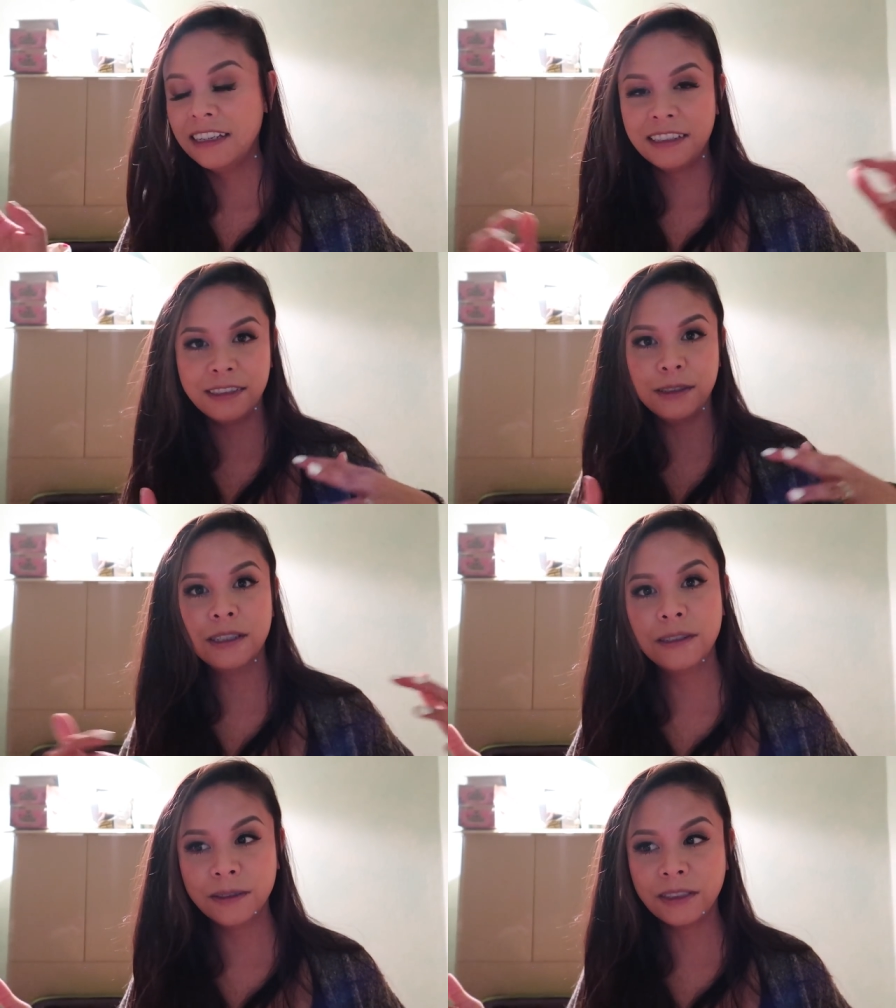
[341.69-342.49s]
It's
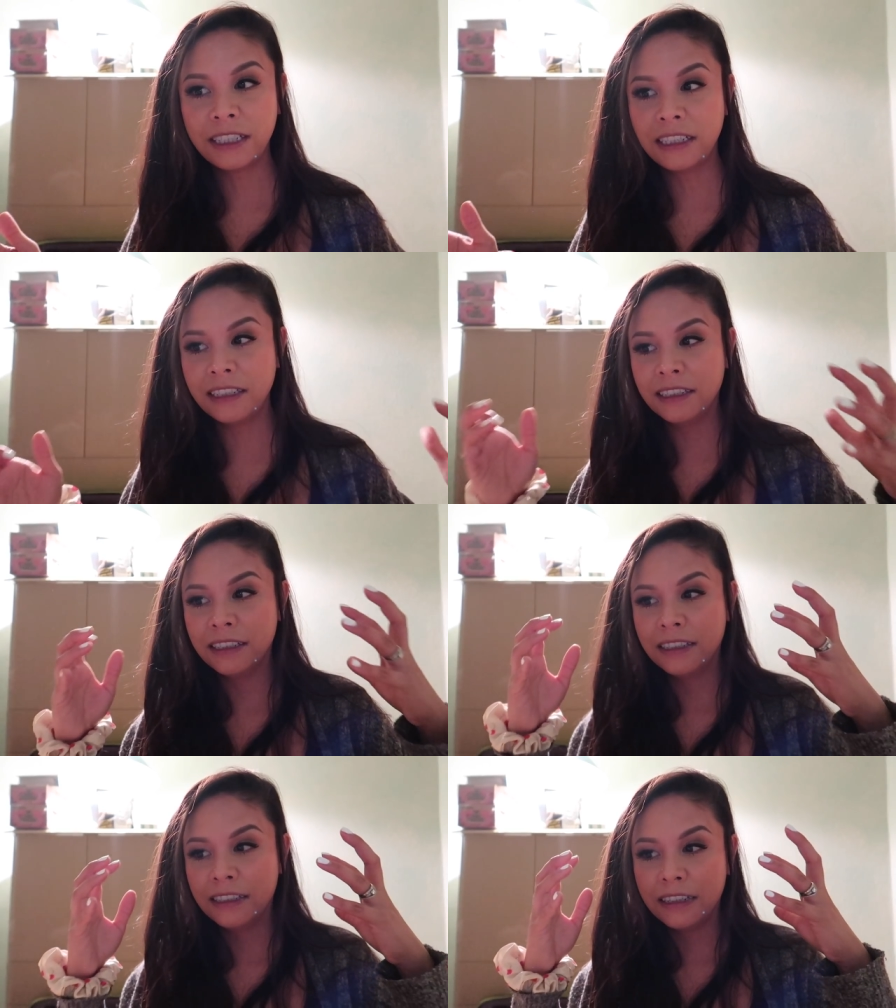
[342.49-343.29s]
literally
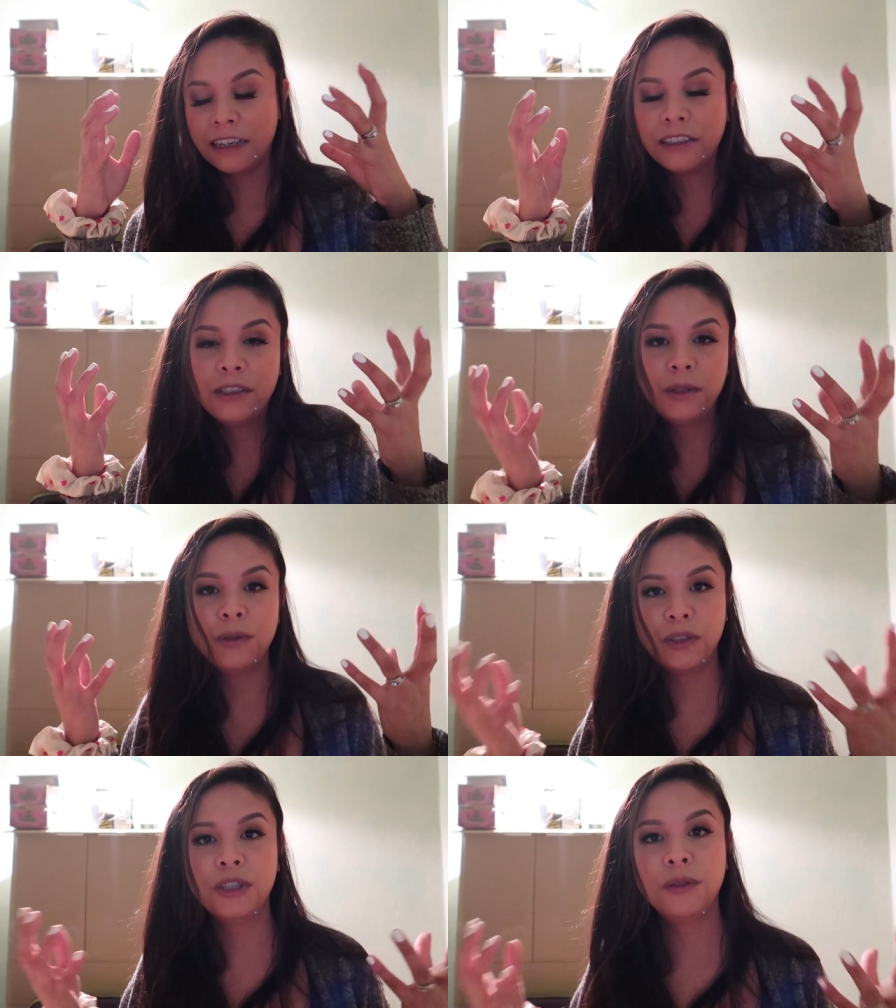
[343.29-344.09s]
a
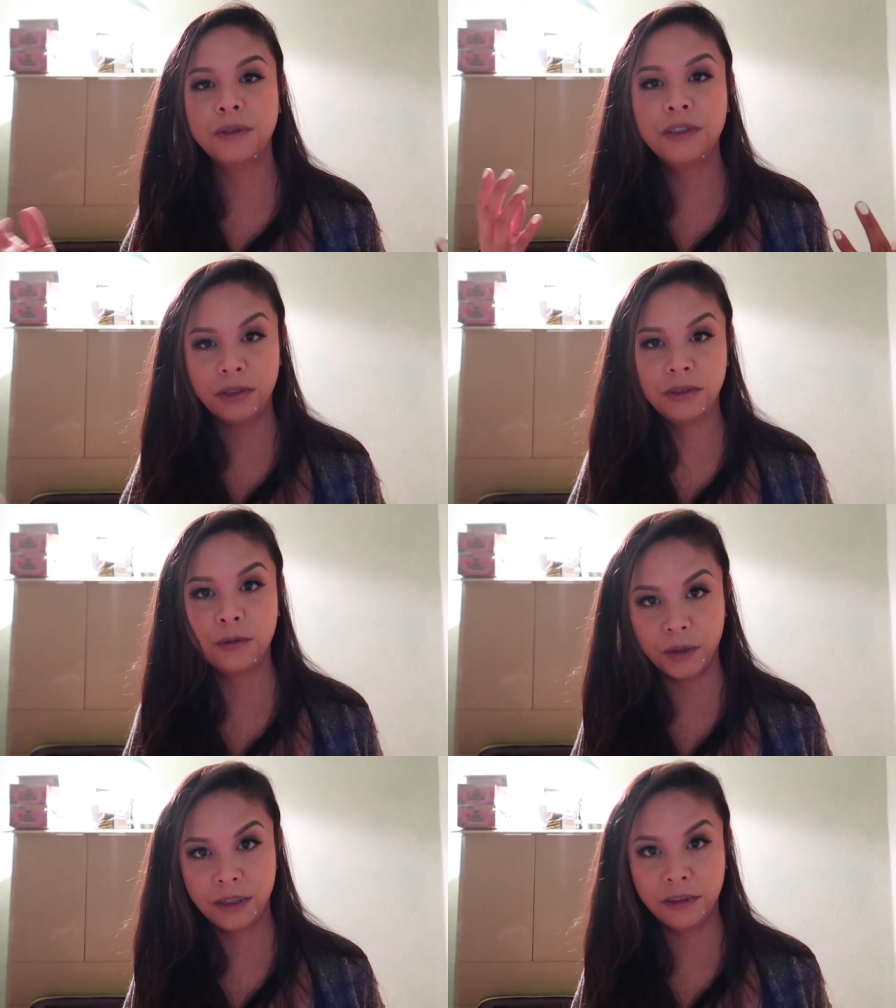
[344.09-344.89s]
huge, huge,
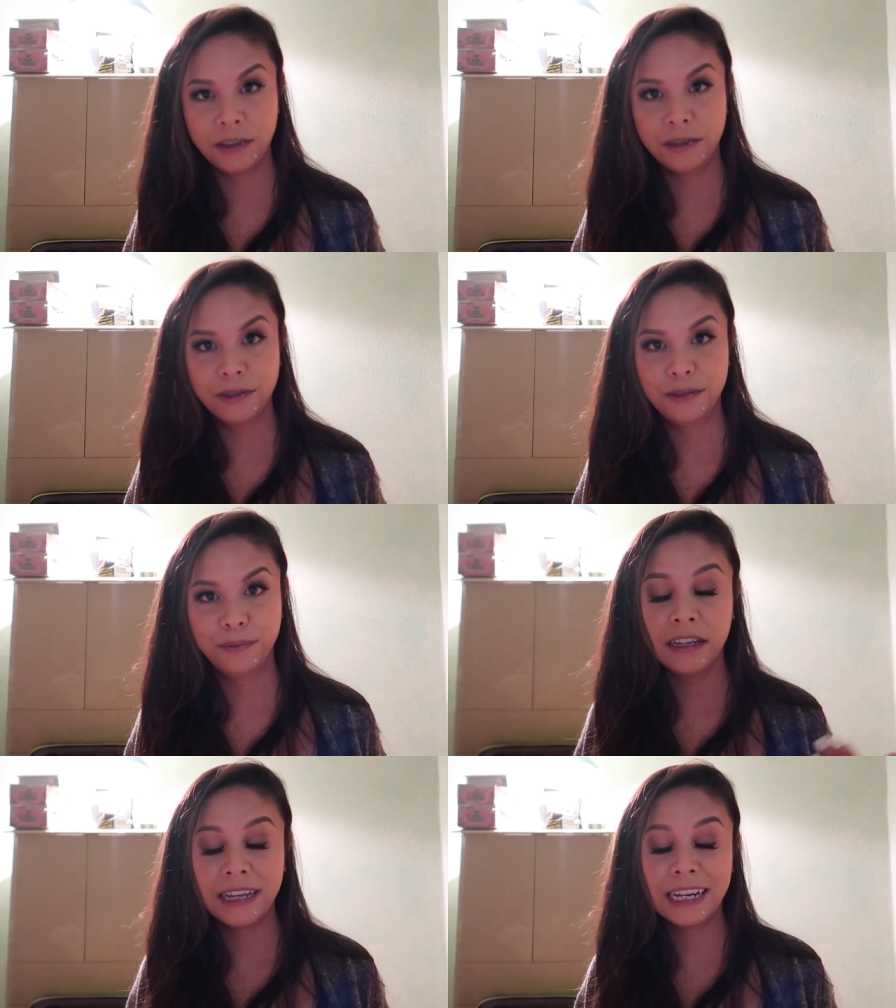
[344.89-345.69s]
huge workload.
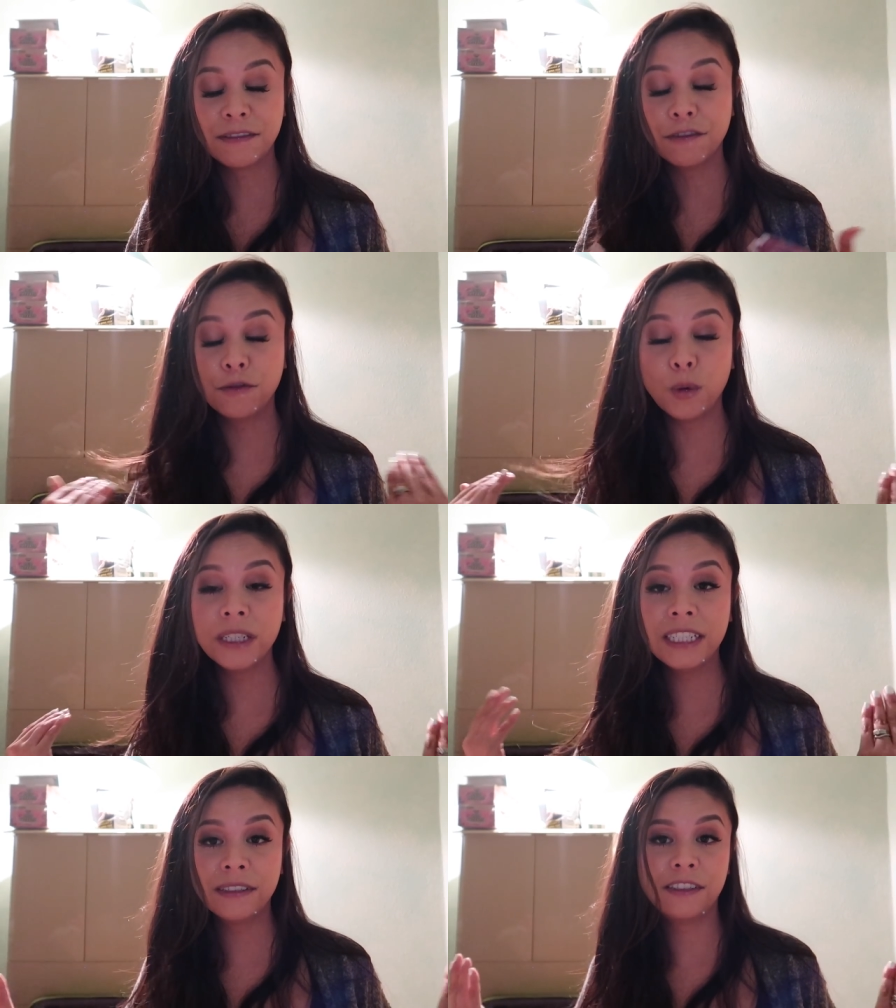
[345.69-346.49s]
And after four
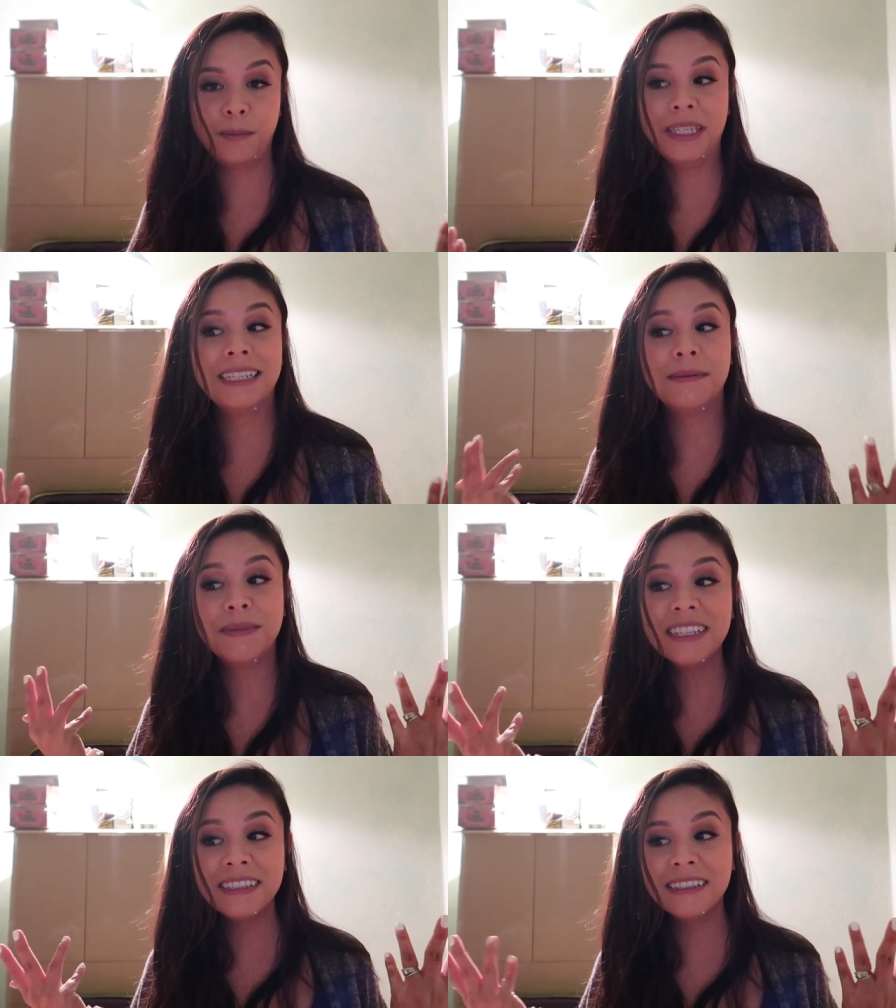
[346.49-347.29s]
years of being in
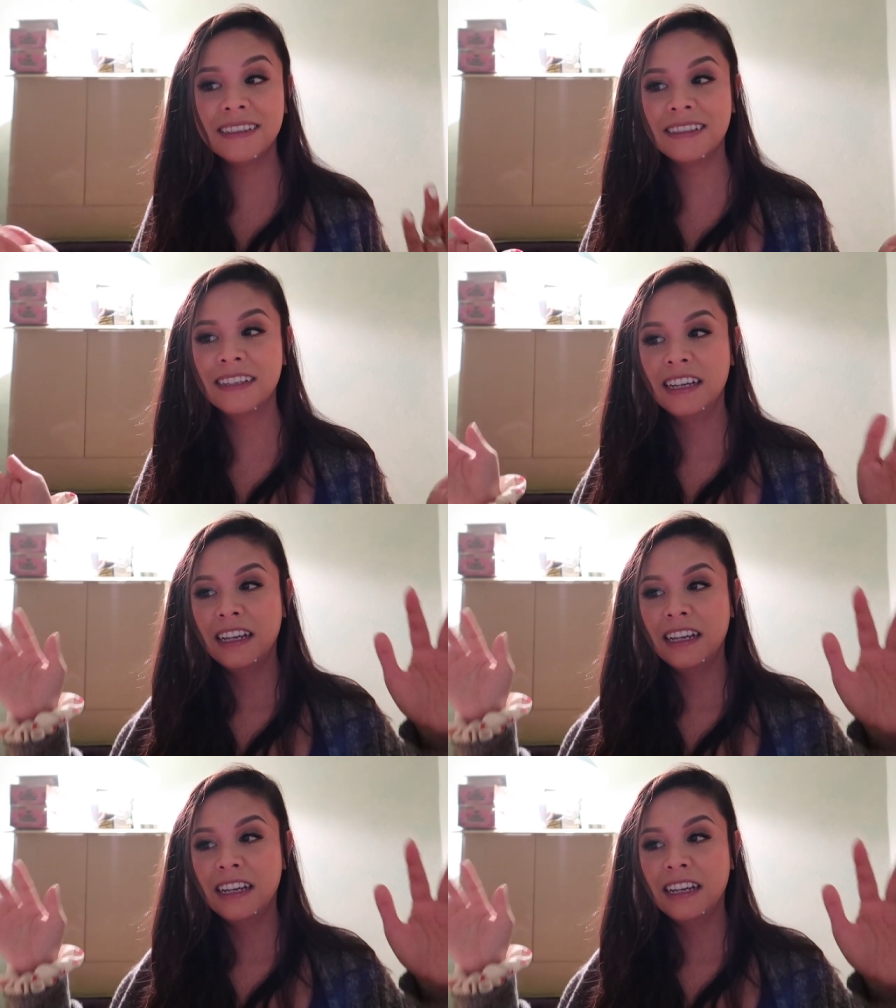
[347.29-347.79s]
business,